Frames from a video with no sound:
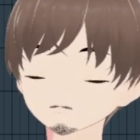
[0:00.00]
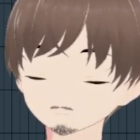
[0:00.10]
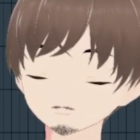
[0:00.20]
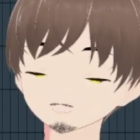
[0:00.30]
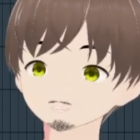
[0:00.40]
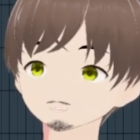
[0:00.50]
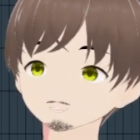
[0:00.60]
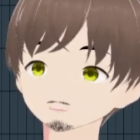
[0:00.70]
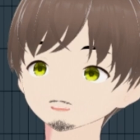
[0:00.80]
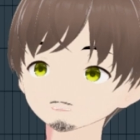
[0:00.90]

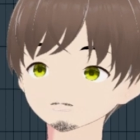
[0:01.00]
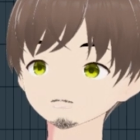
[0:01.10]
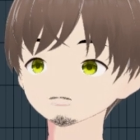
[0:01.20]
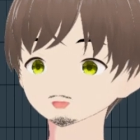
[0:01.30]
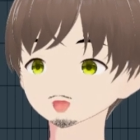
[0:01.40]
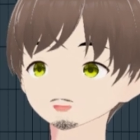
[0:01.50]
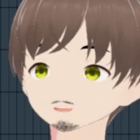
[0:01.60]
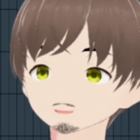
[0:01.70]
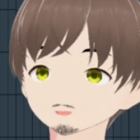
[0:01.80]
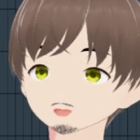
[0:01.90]
and just find
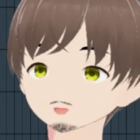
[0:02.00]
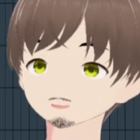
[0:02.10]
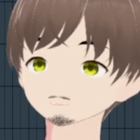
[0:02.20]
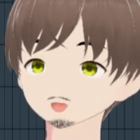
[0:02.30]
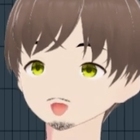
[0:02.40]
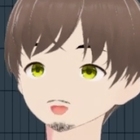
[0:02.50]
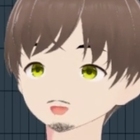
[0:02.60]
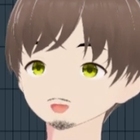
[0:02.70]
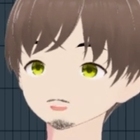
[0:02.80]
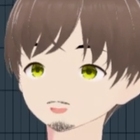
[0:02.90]
a good spot, a
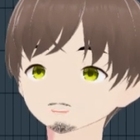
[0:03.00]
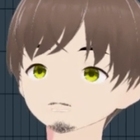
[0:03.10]
good range.